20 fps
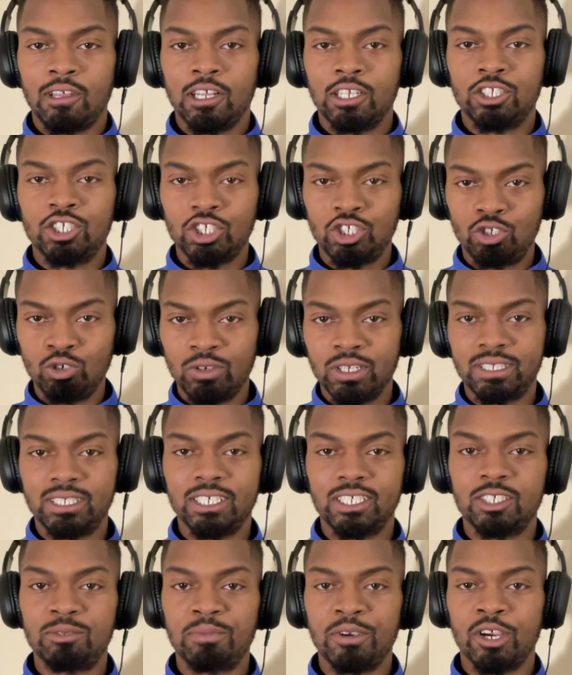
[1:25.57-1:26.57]
Just do this
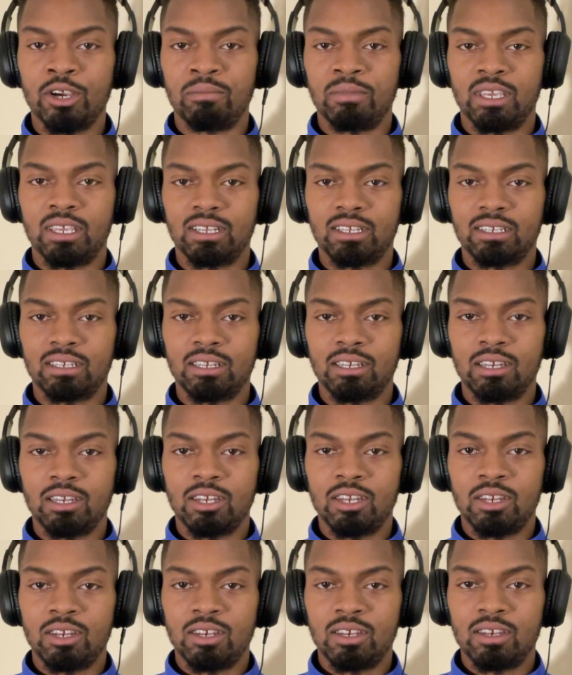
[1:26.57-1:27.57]
experiment.
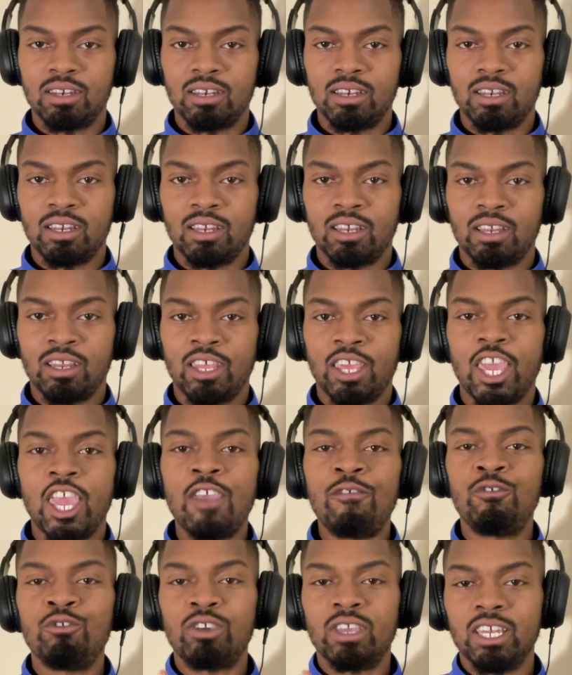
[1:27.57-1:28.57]

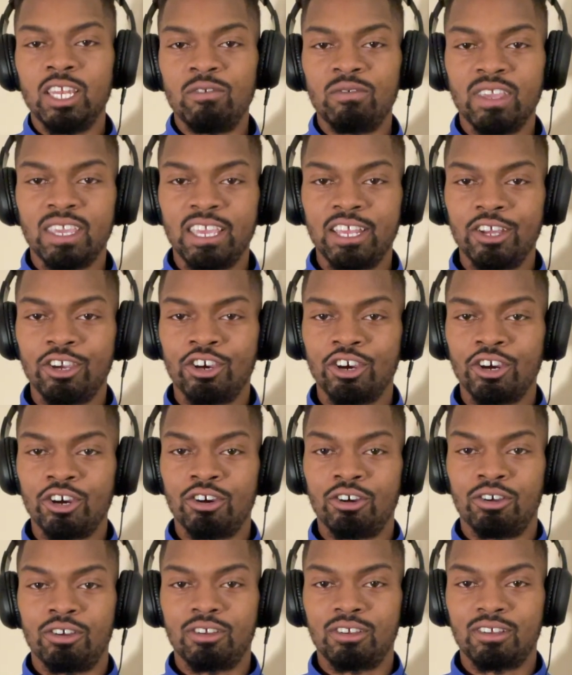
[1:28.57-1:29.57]
If you can even get a girl.